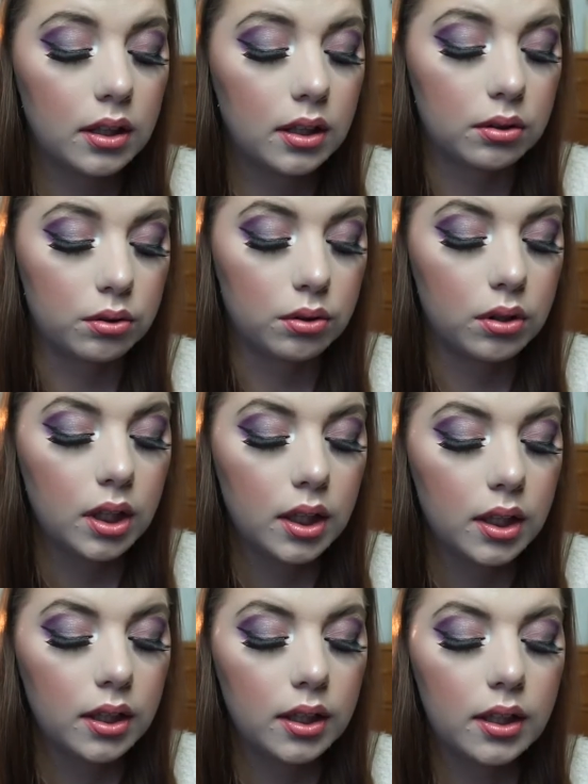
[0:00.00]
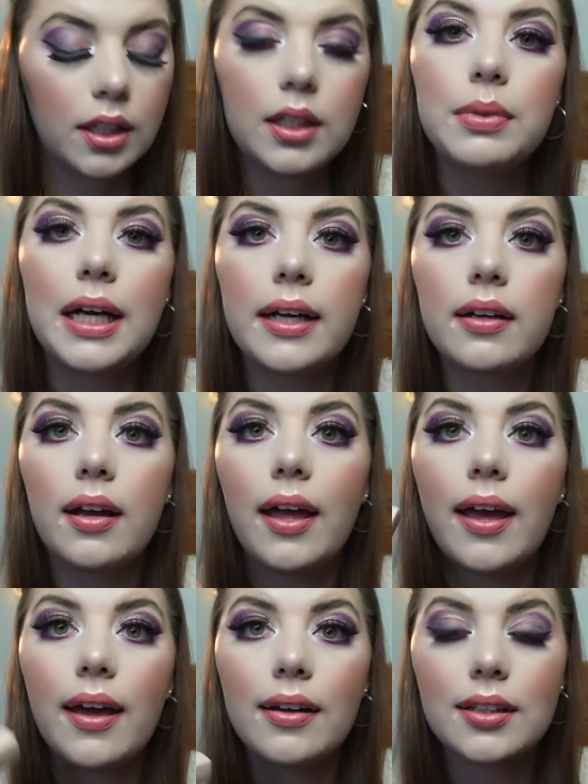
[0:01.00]
I don't know. A lip liner
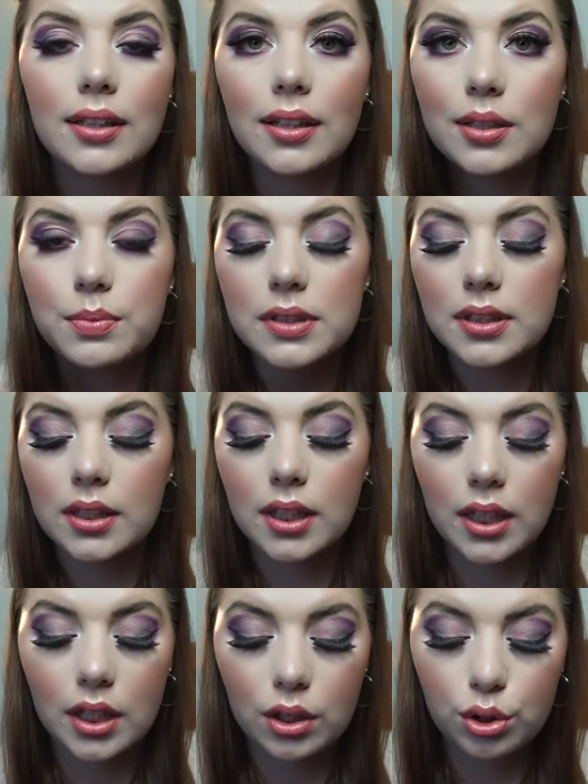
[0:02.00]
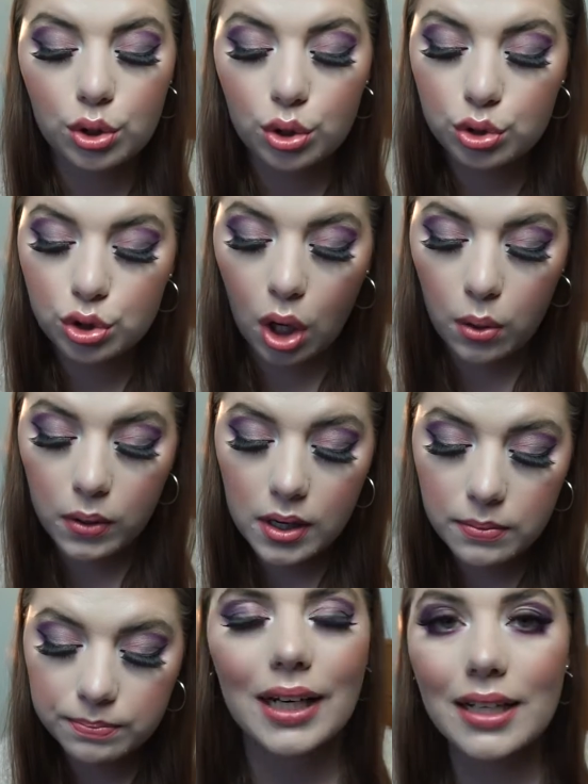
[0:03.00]
and a lipstick in
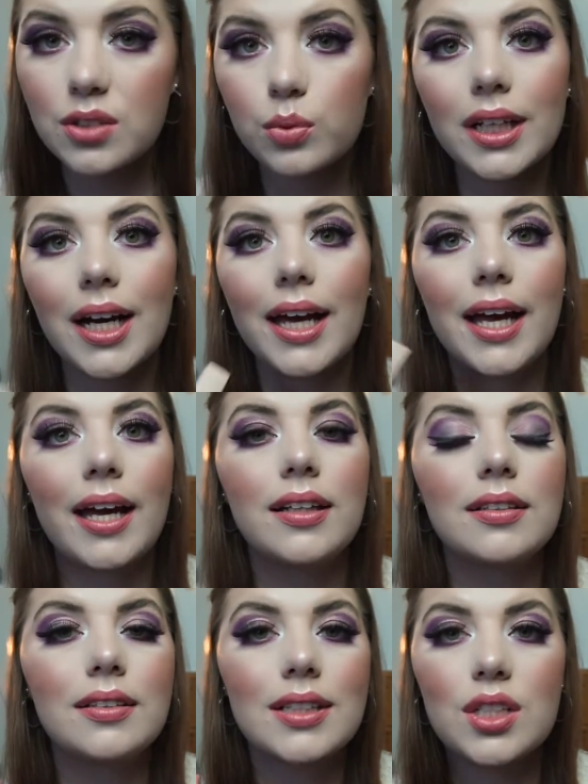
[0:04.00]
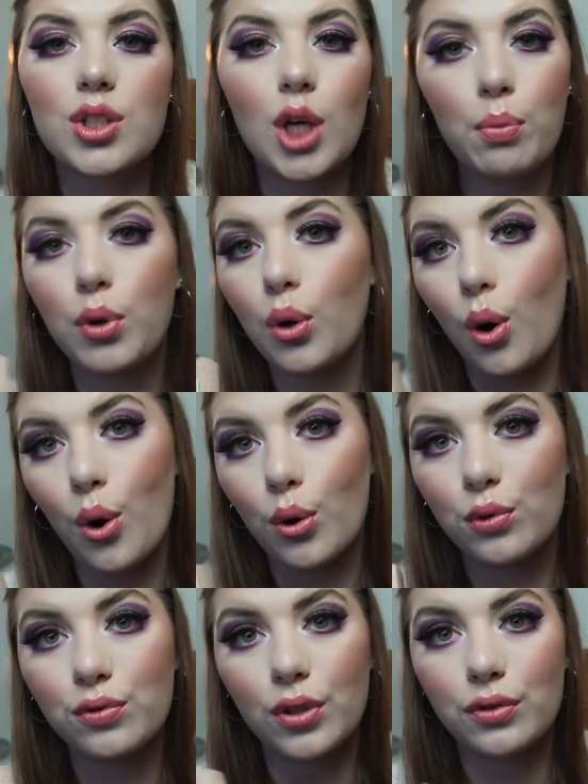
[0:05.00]
Tara. Last week I had this combo
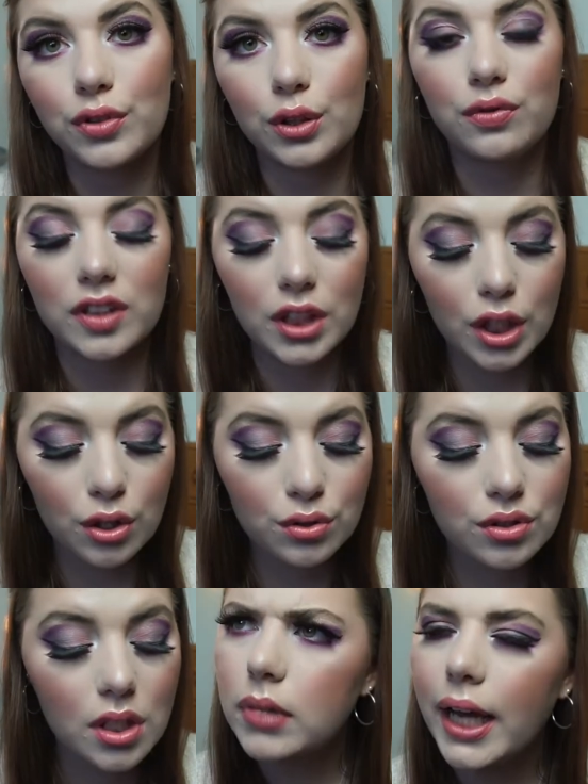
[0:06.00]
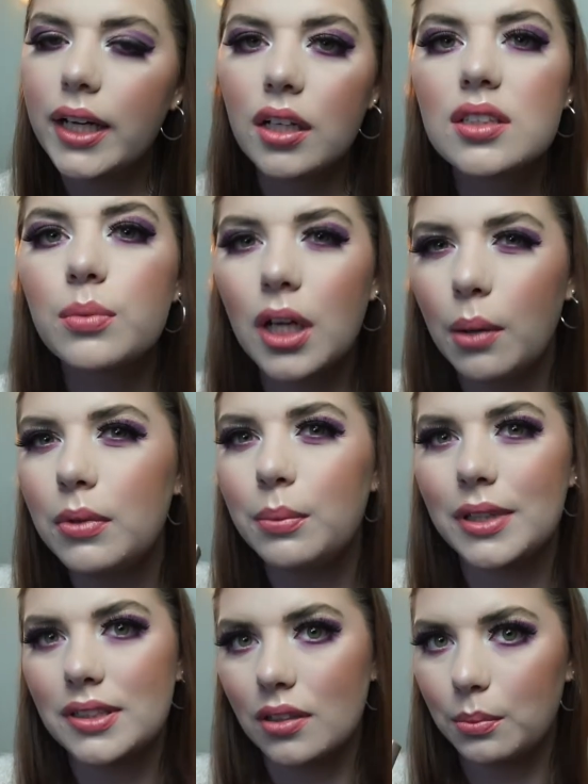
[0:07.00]
on for a few videos. I got some
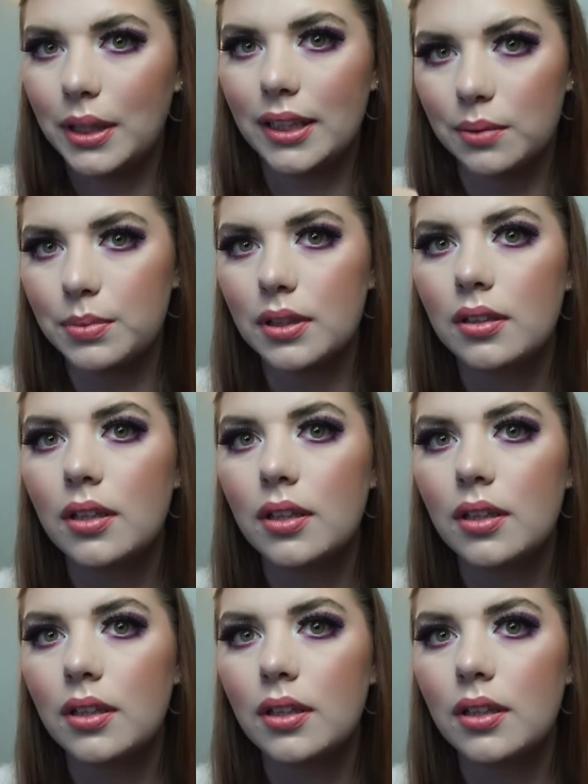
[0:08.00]
compliments on my lip.